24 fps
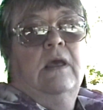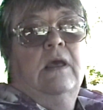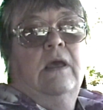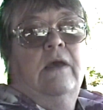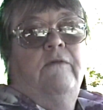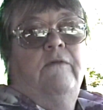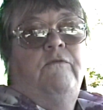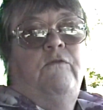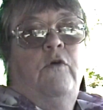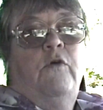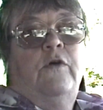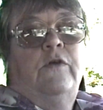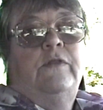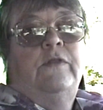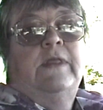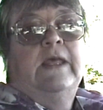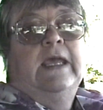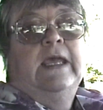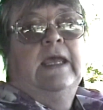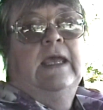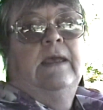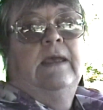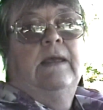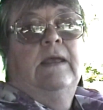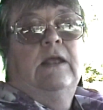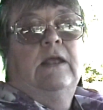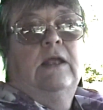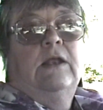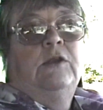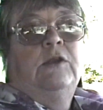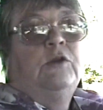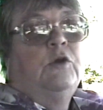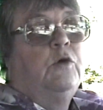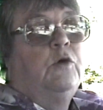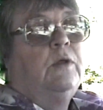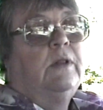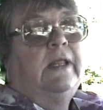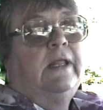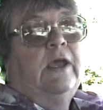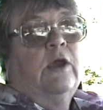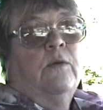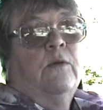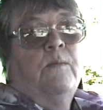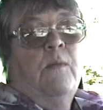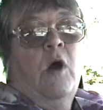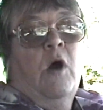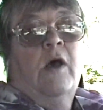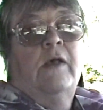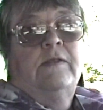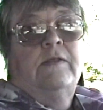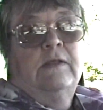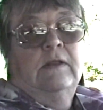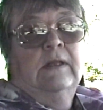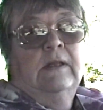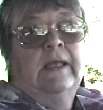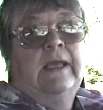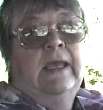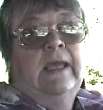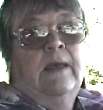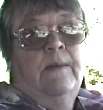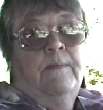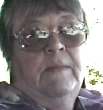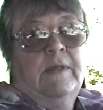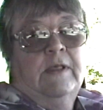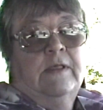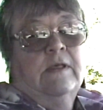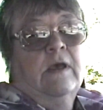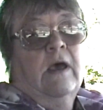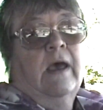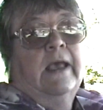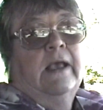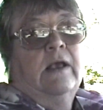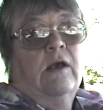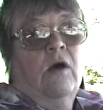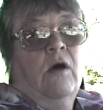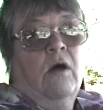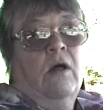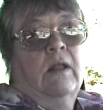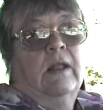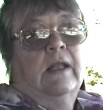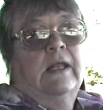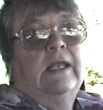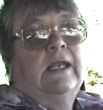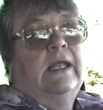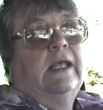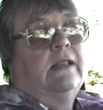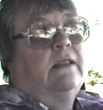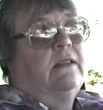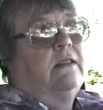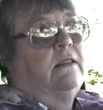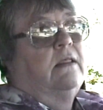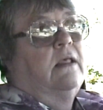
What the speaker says: for the nuclear mausoleum, as I call it. It's